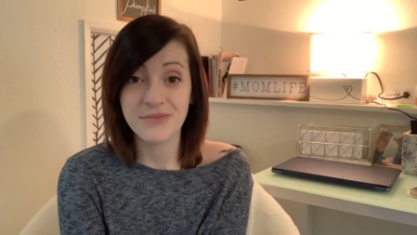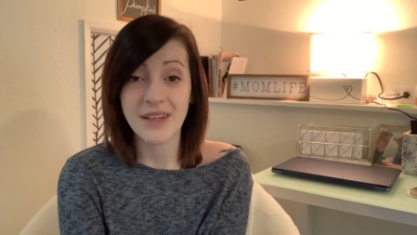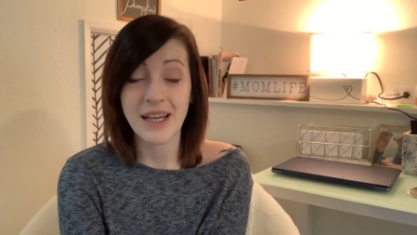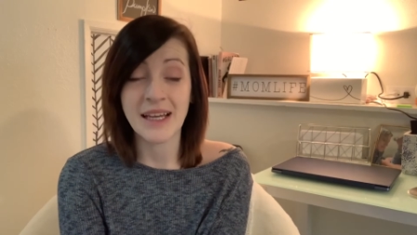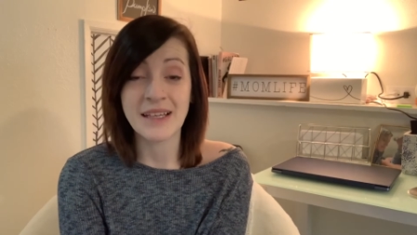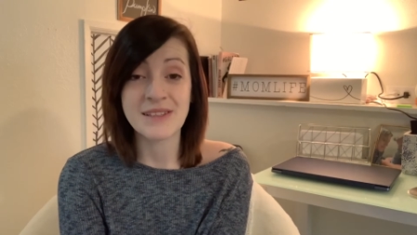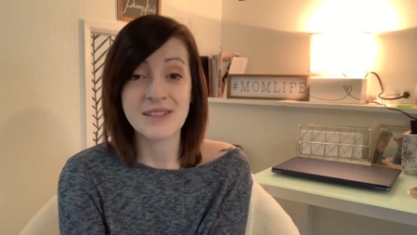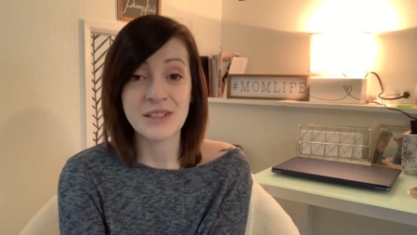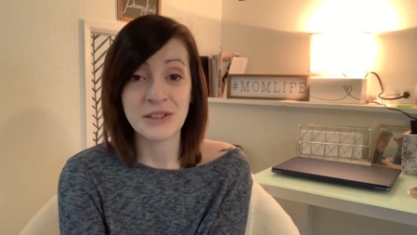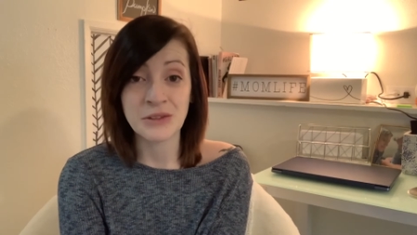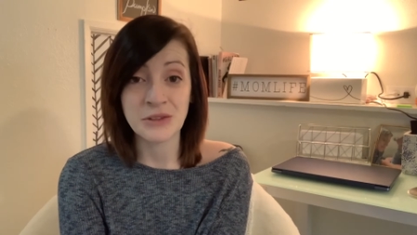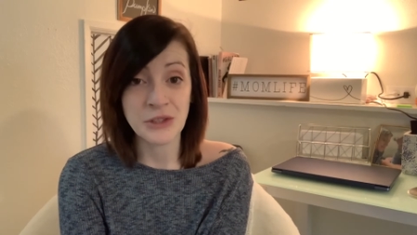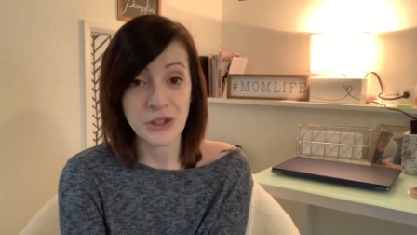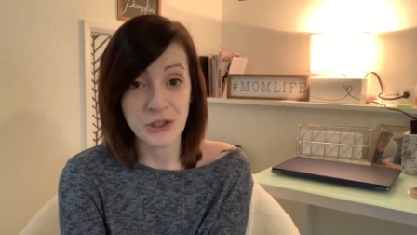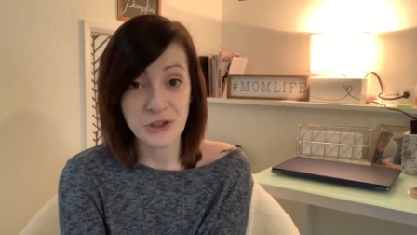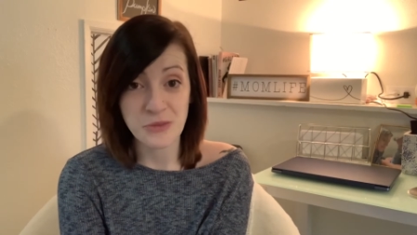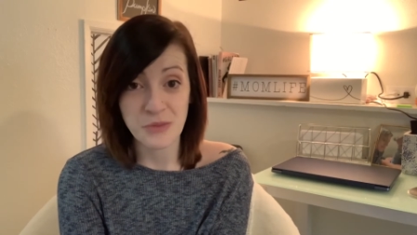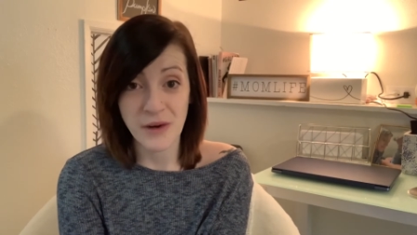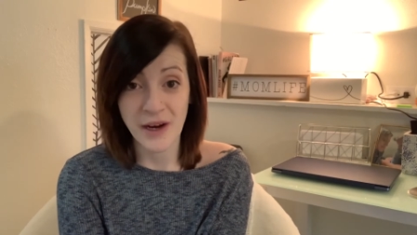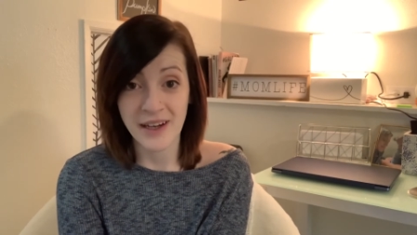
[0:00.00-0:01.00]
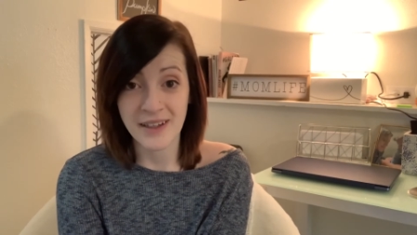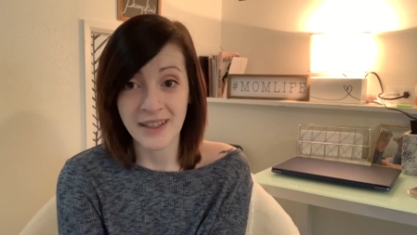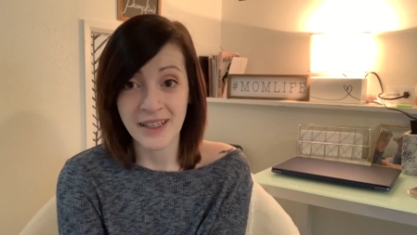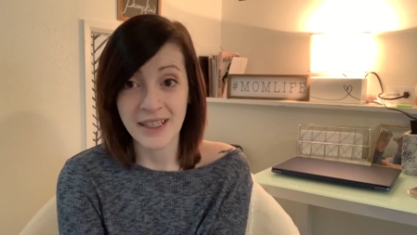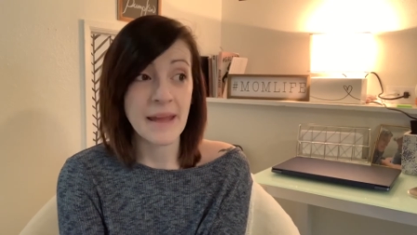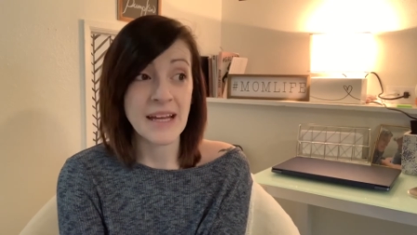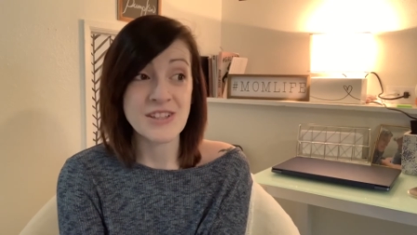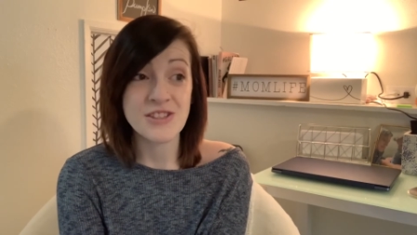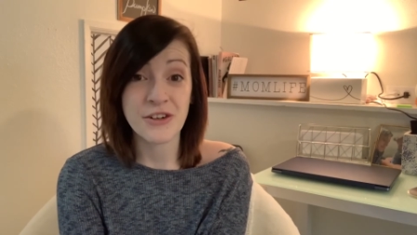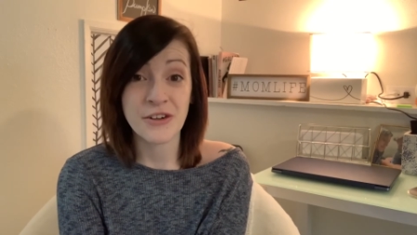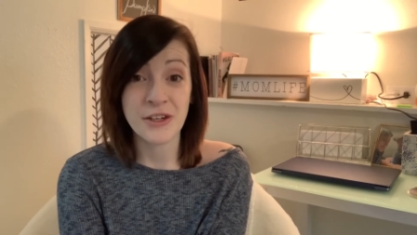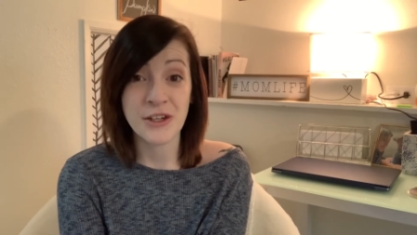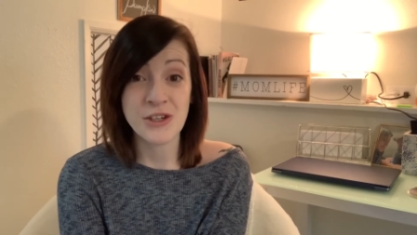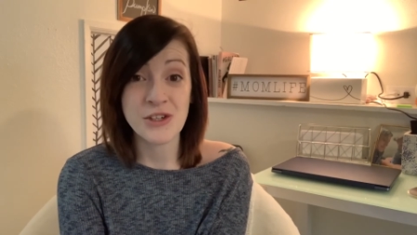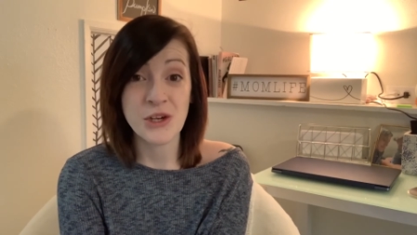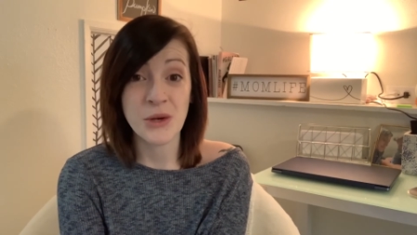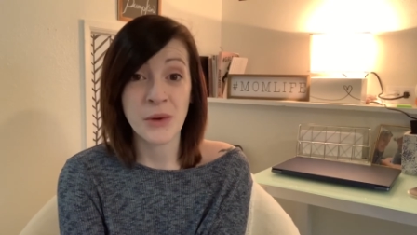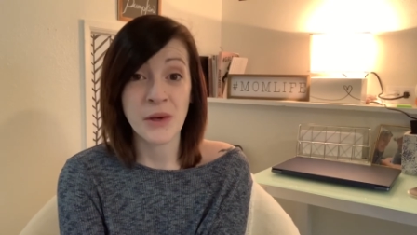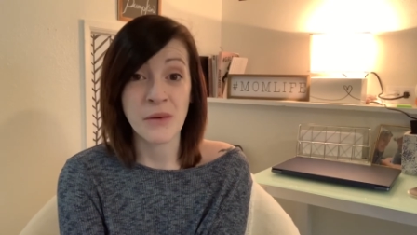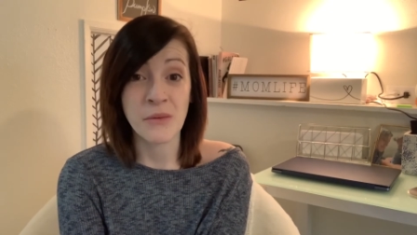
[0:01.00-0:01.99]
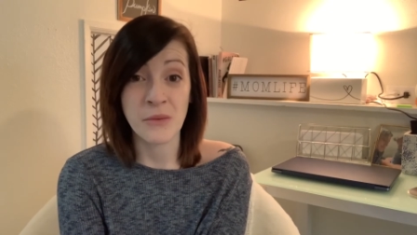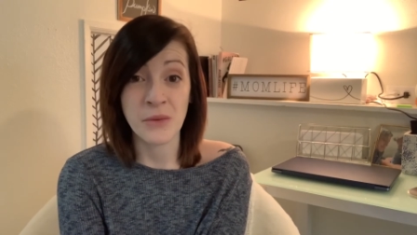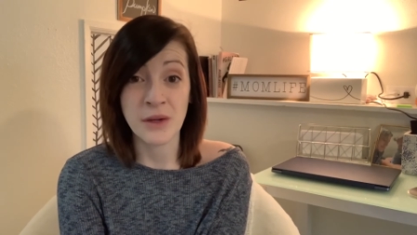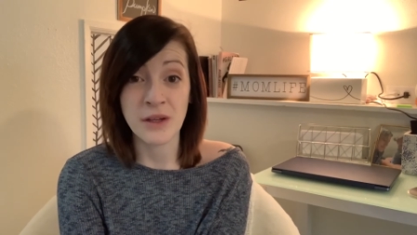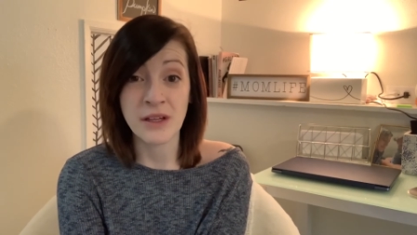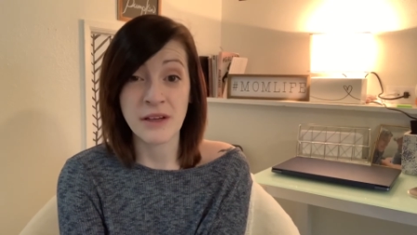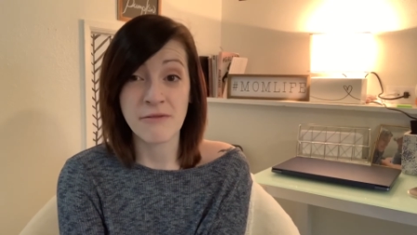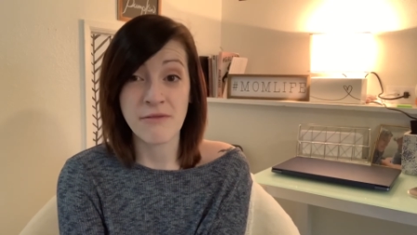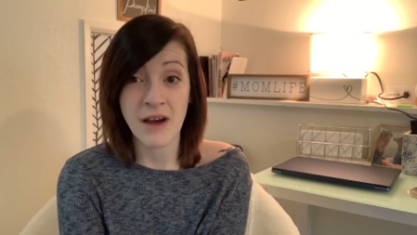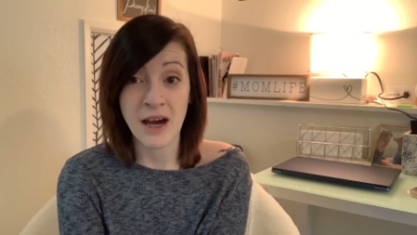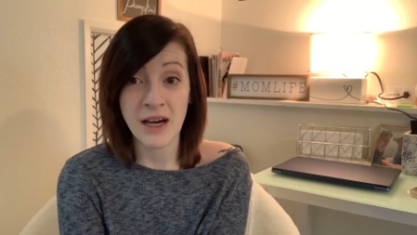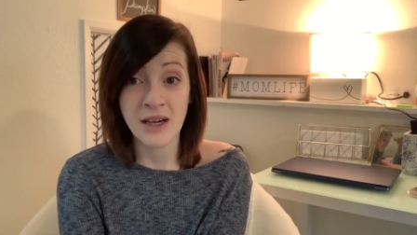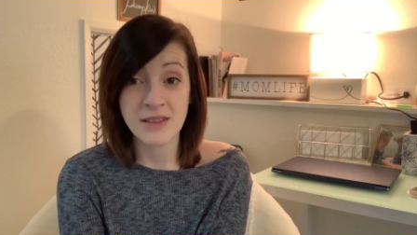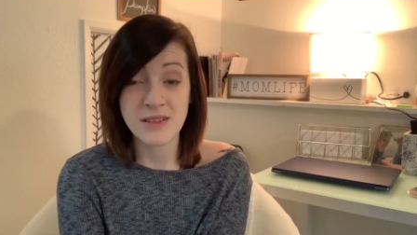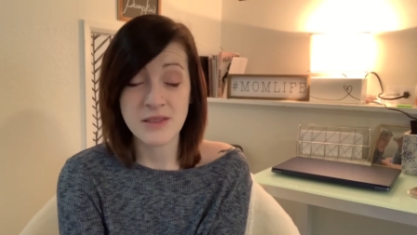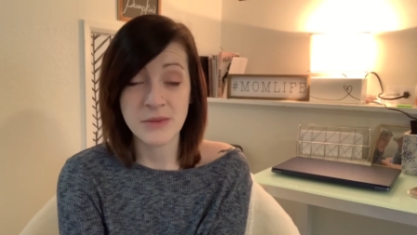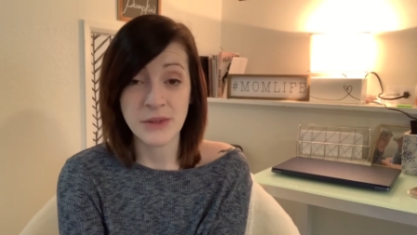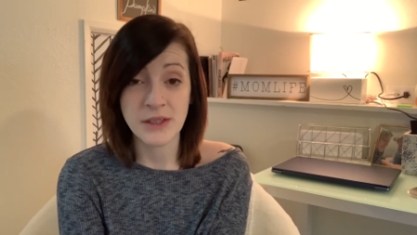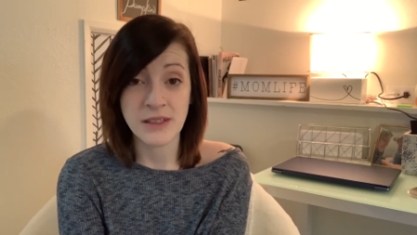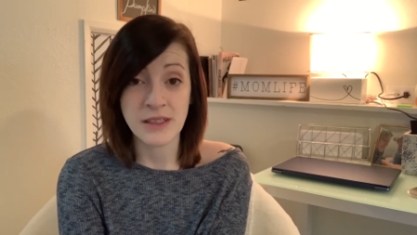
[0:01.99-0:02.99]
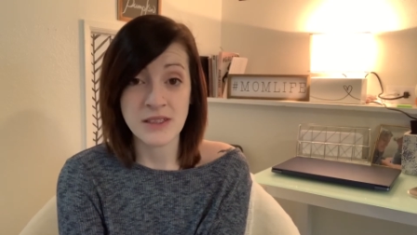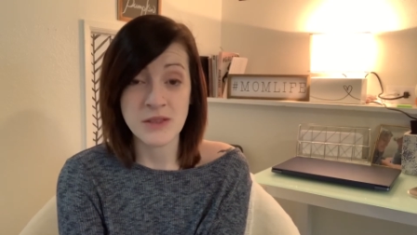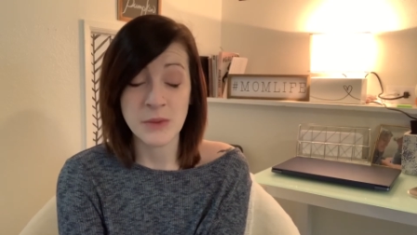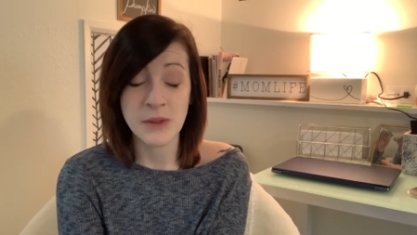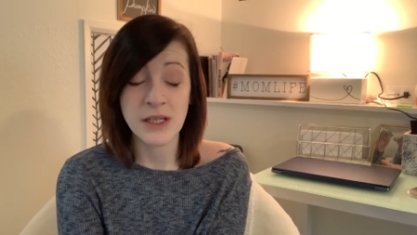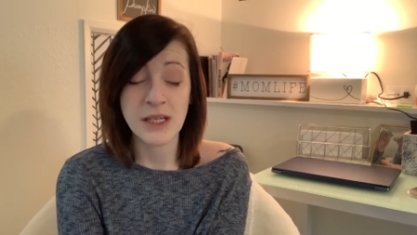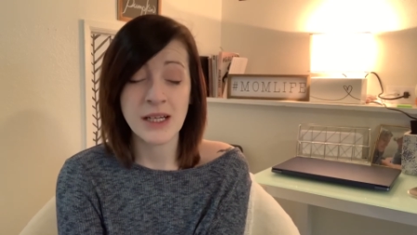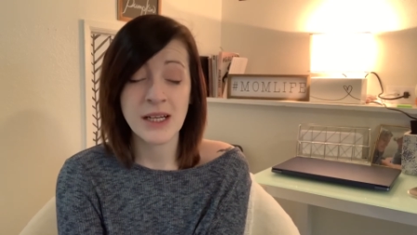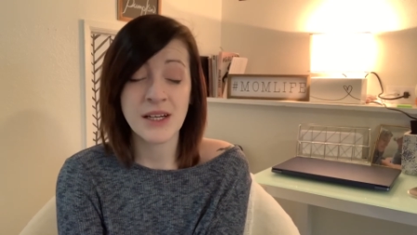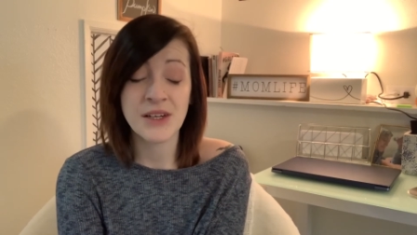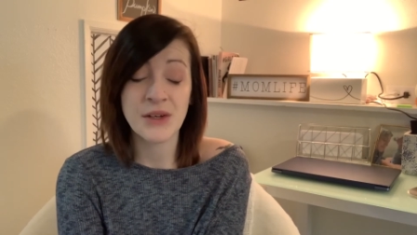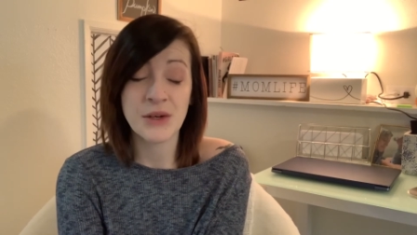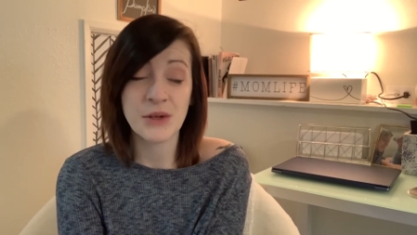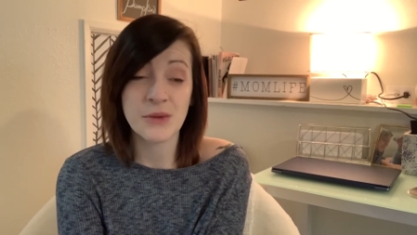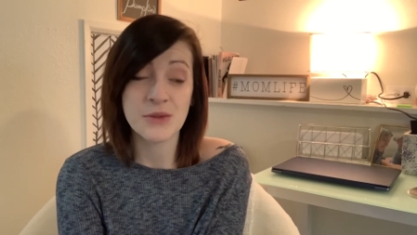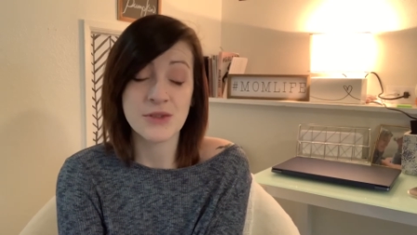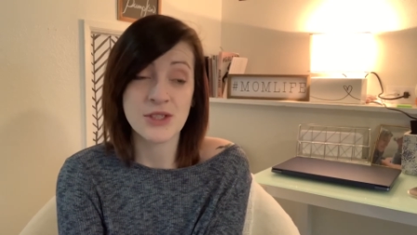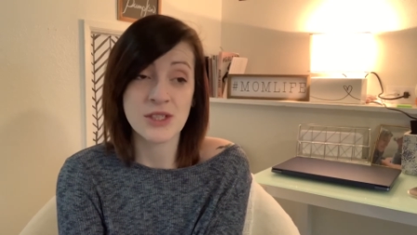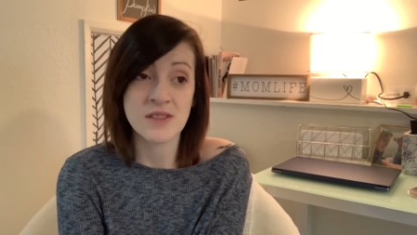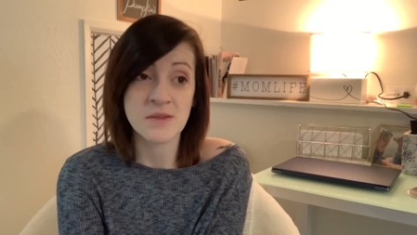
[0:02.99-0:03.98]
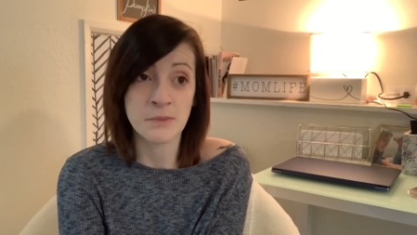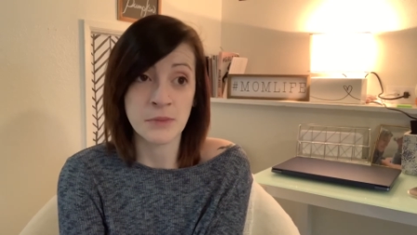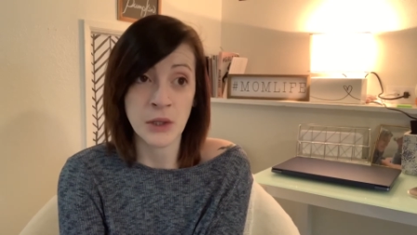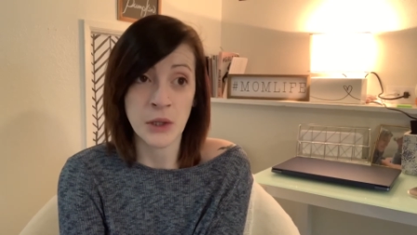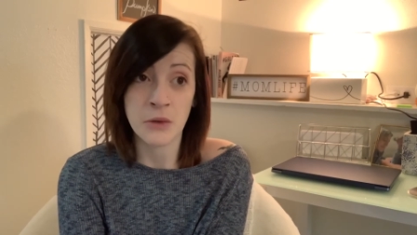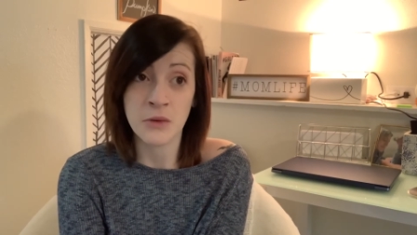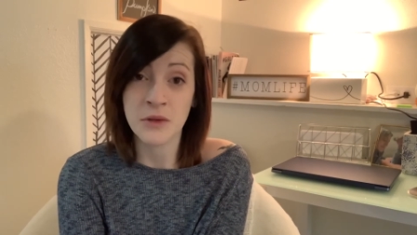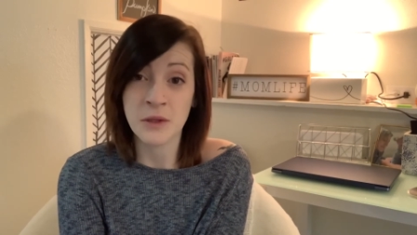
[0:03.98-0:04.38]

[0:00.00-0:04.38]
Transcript: I still looked pregnant. I started showing really fast with this one, and I know it was just bloat.